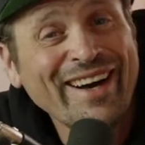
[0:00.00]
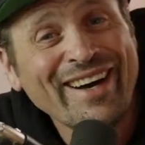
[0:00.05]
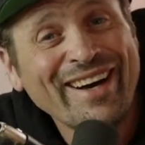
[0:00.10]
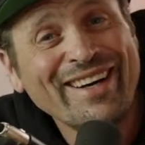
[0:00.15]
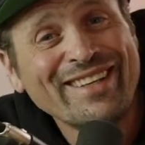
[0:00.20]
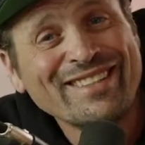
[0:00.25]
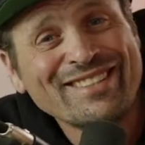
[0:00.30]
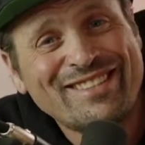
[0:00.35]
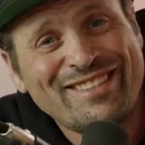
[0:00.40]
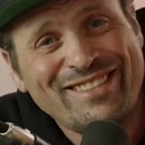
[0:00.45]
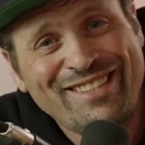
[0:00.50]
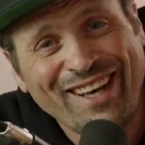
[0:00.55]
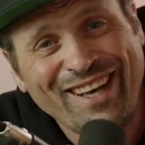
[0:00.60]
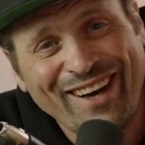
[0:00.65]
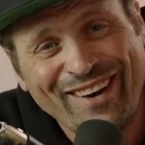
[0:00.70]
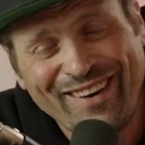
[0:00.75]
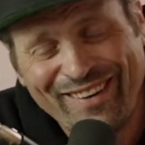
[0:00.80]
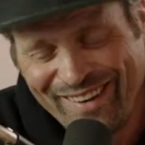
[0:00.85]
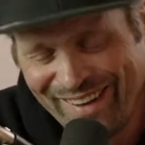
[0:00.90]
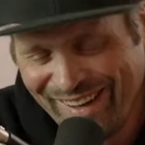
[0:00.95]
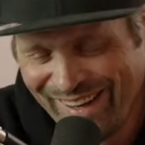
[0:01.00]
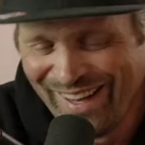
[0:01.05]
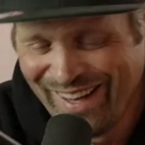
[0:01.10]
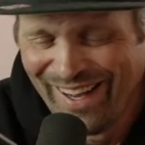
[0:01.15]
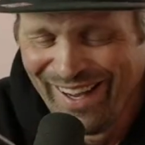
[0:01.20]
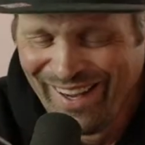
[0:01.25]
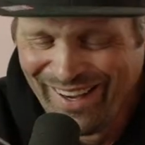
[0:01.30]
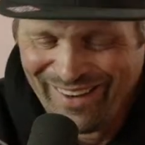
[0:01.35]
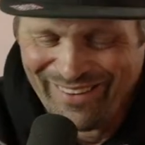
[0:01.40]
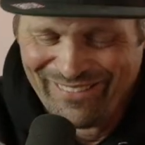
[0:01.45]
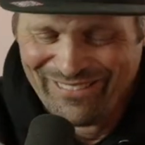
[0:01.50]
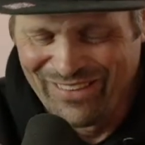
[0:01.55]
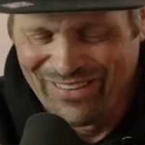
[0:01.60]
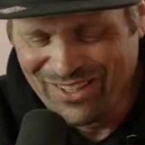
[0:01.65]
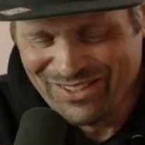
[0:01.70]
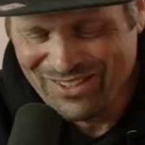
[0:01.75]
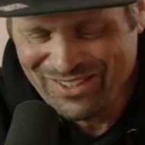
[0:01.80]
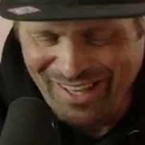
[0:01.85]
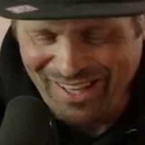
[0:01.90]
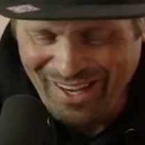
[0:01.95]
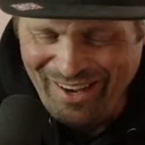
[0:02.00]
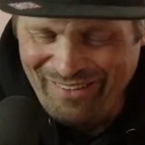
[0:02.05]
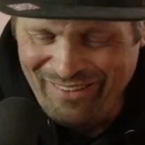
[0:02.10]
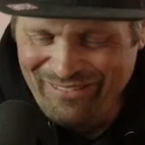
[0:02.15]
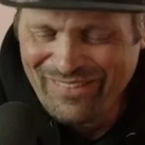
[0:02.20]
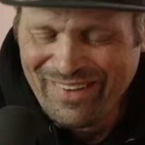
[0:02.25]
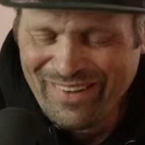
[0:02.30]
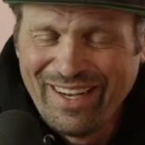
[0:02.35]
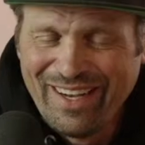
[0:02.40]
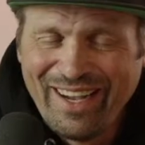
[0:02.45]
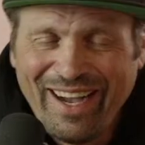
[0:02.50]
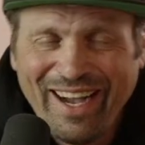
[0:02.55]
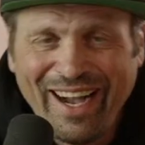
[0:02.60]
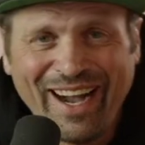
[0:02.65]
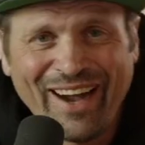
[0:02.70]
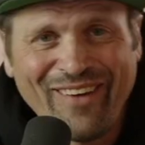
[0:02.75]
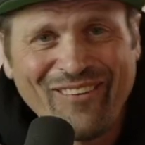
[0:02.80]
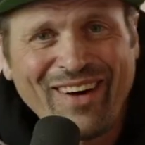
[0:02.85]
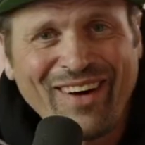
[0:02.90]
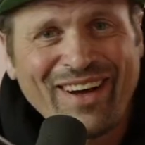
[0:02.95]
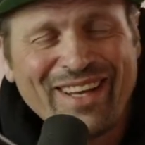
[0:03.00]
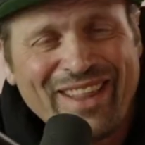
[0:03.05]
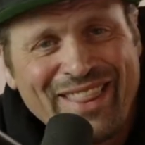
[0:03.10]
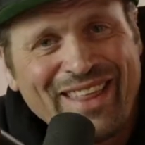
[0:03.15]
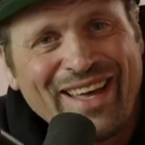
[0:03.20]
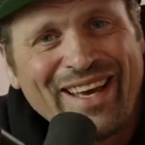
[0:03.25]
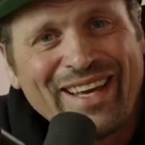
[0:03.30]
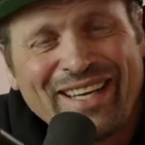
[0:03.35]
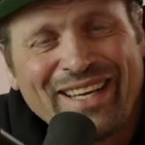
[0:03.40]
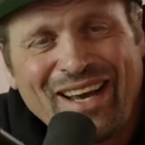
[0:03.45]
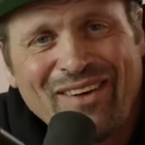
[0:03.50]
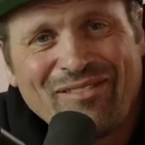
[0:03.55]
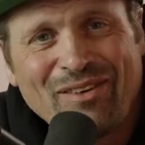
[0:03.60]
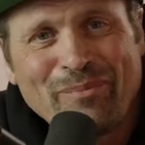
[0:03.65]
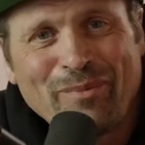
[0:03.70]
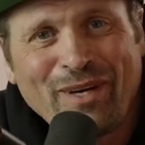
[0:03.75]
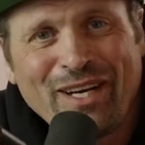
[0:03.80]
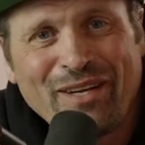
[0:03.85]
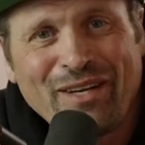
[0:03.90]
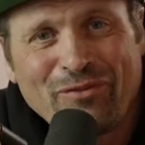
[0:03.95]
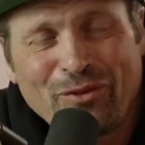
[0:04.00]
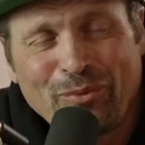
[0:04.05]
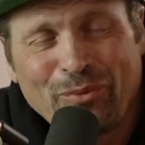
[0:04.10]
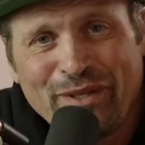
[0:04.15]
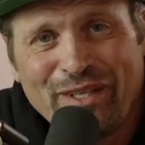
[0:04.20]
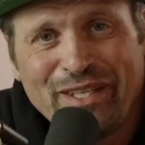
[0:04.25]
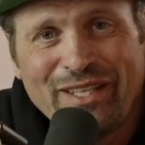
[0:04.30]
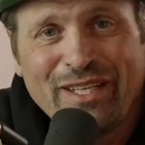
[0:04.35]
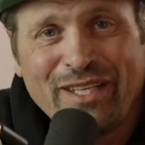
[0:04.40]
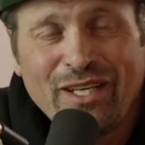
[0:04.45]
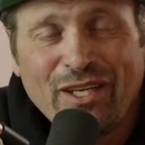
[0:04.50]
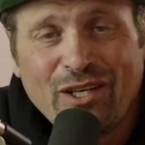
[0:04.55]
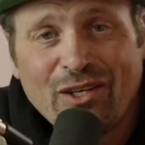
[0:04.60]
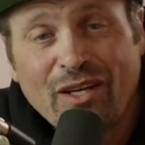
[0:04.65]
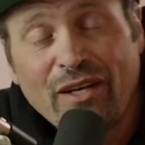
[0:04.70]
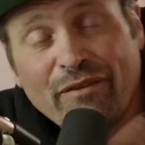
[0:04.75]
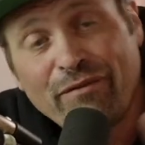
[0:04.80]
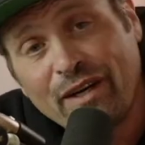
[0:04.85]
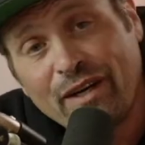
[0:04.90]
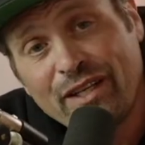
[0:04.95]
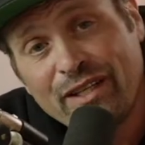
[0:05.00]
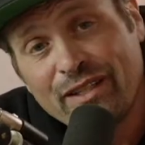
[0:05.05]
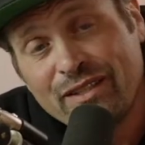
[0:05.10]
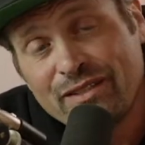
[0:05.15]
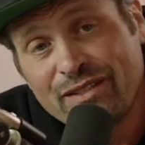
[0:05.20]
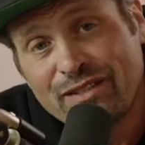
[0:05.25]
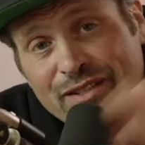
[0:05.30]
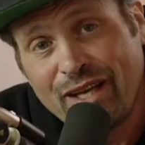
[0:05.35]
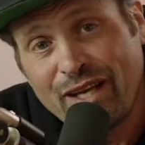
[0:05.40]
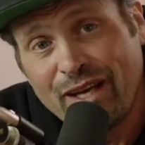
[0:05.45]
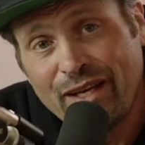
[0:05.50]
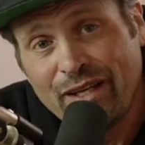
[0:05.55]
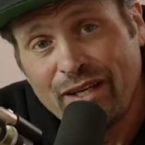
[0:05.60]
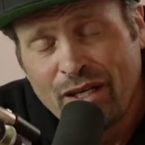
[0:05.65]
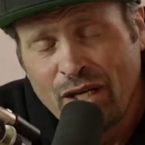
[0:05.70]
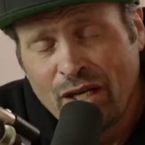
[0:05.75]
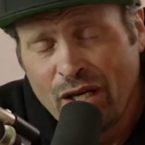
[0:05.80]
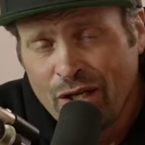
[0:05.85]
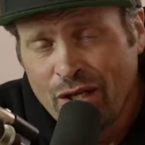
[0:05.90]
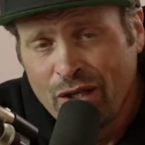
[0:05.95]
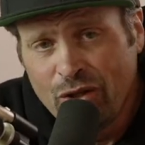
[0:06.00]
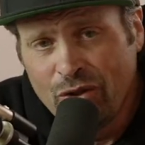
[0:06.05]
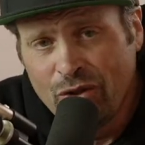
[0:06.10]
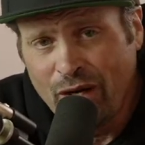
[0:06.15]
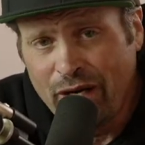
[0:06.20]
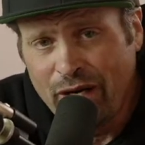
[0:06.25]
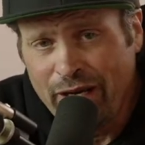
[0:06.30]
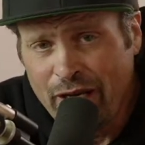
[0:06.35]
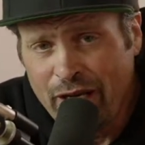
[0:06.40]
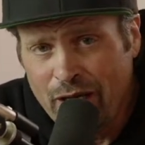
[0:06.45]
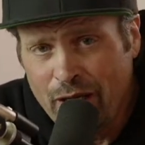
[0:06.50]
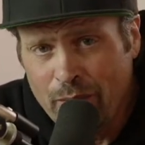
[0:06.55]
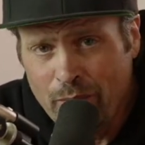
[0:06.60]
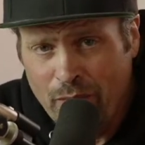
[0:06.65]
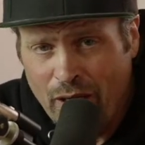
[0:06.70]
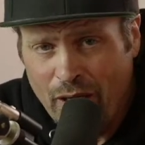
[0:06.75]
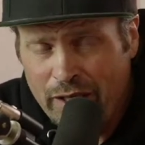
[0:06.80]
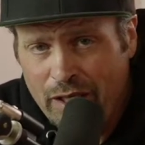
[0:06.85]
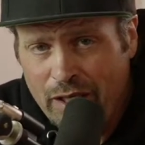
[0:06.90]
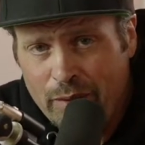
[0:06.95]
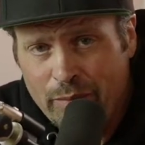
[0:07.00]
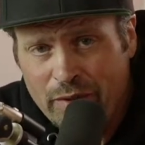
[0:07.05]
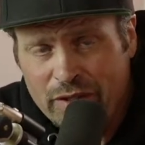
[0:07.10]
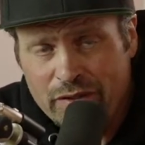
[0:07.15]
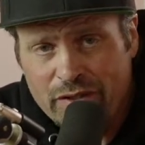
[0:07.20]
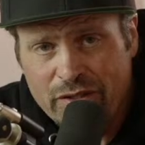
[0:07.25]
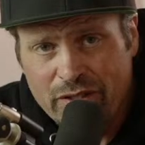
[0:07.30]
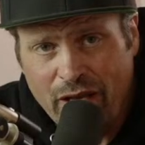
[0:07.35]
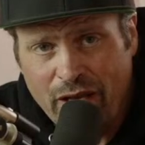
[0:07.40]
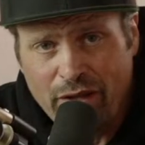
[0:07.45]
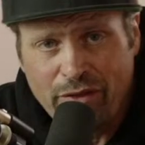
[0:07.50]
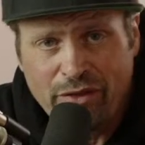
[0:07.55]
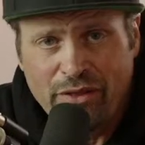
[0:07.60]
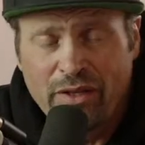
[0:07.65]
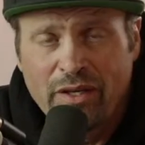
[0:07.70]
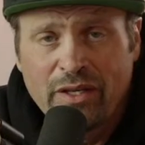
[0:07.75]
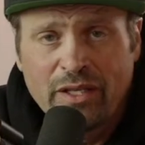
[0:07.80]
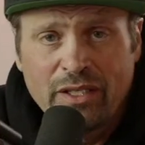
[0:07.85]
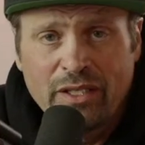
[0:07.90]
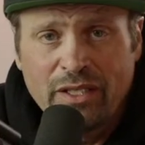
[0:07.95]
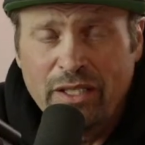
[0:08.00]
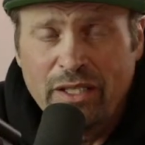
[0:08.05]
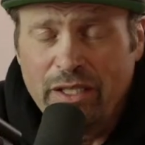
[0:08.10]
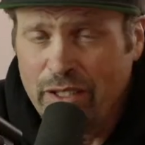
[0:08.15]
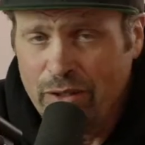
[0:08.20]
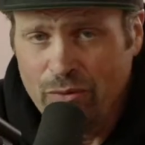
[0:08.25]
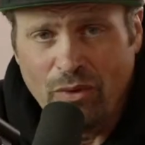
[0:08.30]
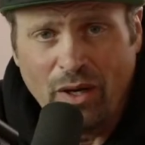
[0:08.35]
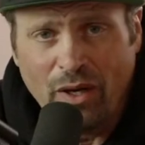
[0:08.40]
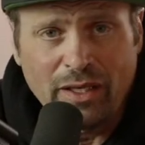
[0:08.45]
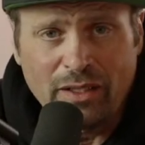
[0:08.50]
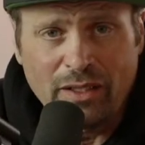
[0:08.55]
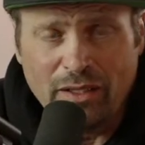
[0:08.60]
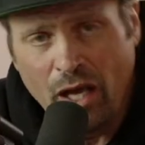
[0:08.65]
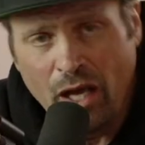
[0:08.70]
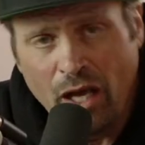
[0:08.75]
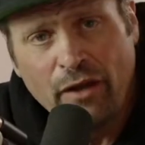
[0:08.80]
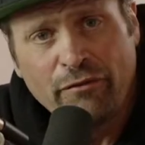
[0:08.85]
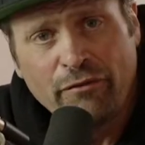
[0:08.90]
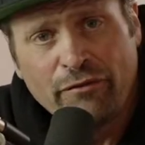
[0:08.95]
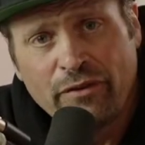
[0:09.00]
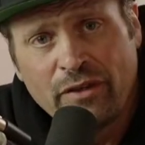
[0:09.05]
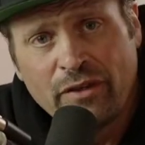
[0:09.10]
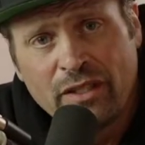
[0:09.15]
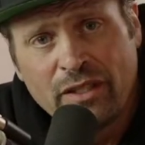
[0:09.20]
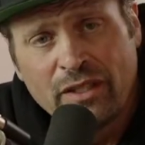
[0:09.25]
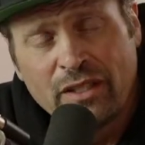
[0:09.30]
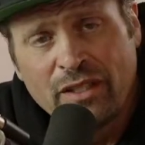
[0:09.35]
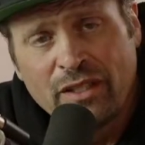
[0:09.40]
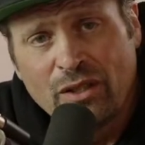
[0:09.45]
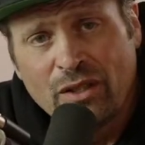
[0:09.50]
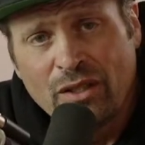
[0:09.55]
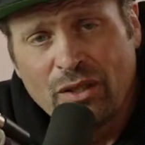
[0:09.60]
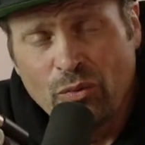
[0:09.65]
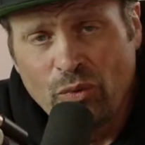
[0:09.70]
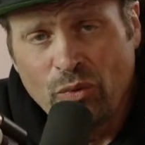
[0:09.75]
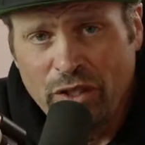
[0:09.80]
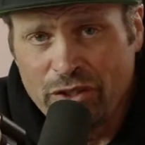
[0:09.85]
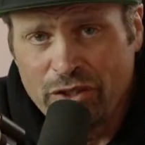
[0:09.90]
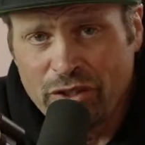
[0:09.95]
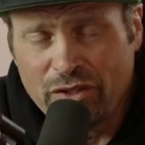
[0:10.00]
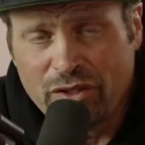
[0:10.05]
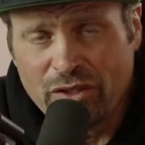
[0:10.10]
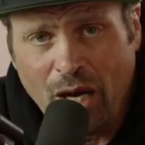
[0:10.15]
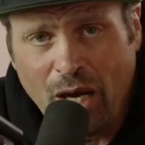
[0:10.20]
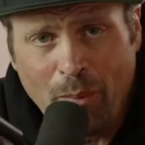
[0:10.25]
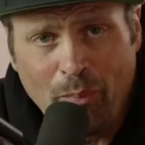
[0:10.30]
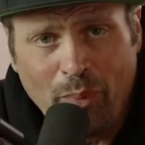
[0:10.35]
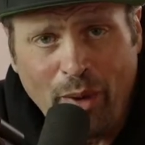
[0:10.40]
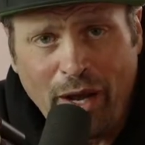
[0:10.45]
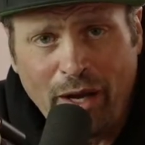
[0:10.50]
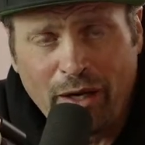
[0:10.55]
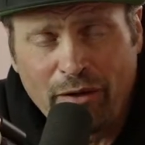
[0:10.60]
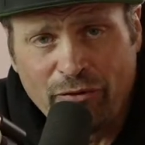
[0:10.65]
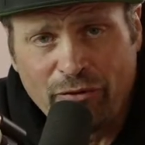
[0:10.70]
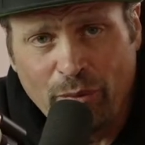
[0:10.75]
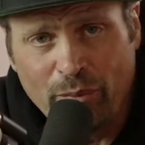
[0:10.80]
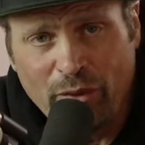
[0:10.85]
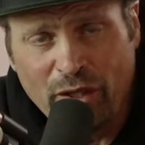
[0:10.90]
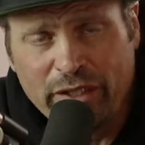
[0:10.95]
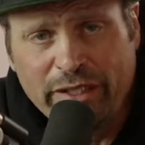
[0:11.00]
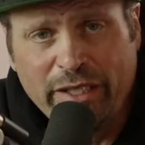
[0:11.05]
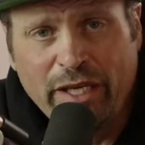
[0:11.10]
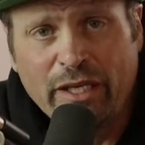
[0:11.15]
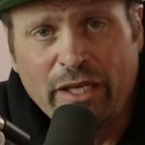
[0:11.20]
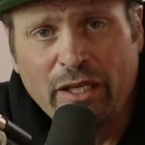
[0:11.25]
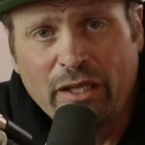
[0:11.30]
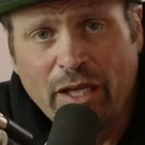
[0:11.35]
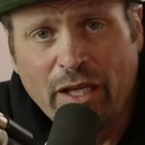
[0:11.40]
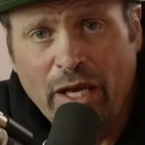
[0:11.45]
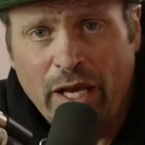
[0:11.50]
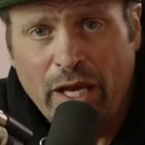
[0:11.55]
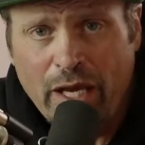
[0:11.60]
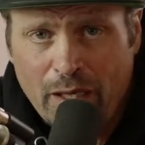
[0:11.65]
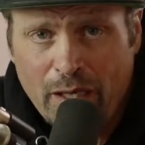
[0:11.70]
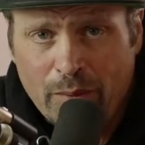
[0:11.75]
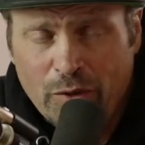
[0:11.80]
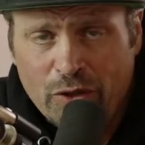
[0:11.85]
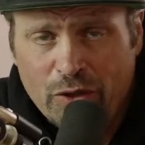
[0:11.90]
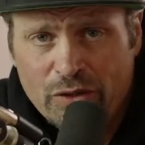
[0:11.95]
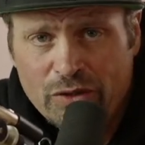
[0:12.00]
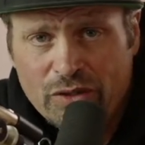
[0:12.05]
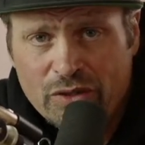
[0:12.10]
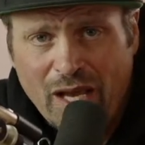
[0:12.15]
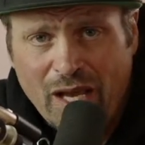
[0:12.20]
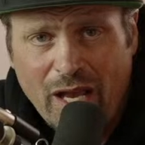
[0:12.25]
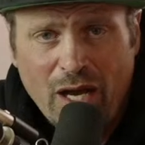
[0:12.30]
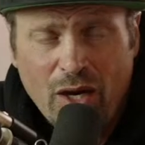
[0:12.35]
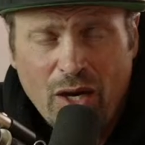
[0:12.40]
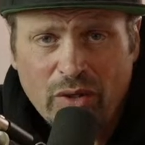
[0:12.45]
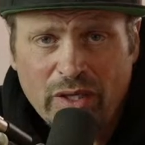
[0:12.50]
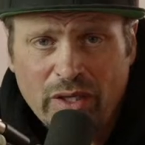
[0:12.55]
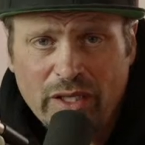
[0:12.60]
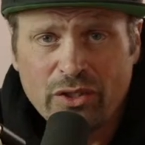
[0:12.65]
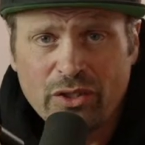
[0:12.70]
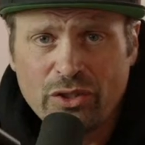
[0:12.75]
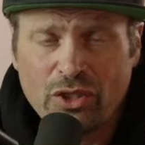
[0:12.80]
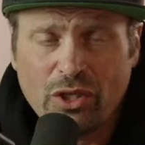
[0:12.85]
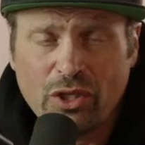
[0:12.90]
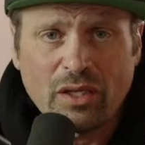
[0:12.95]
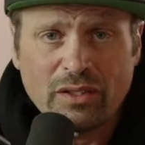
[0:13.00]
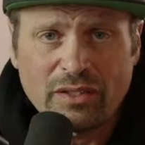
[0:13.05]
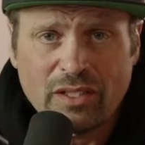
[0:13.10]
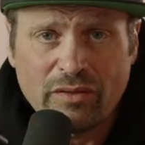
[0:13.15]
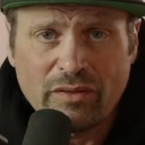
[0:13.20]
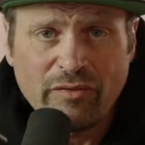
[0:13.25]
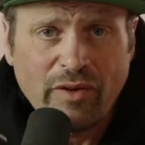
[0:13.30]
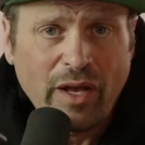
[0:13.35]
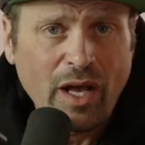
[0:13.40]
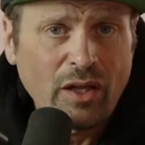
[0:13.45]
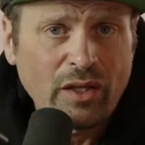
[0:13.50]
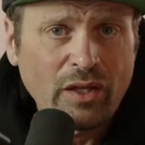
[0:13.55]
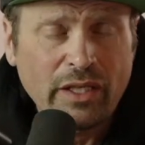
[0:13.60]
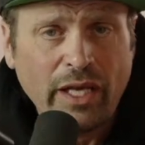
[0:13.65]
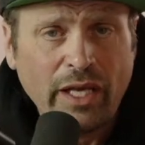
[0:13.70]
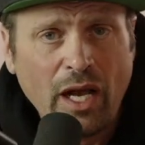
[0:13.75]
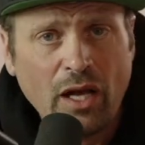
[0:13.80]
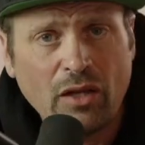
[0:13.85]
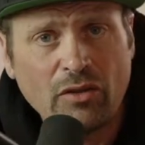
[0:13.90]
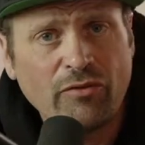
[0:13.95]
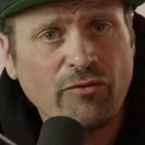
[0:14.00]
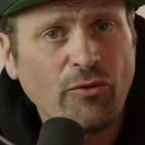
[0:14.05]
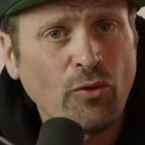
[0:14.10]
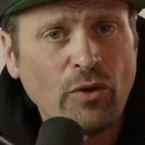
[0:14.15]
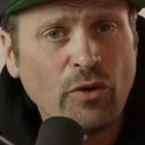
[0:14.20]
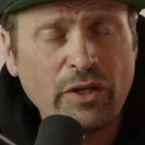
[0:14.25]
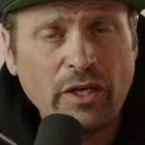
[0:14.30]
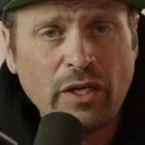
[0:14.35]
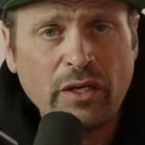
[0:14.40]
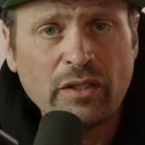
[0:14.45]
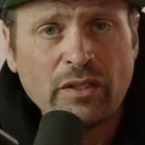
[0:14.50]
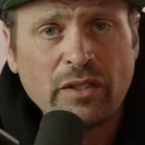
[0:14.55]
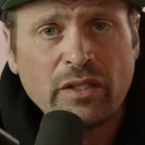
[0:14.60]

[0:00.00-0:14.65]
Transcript: So first off, I want to thank everybody for being here. If I didn't say who I am, my name is Seth, E-Ride Life. And we just got back from the King of the Hammers out in Johnson Valley, California.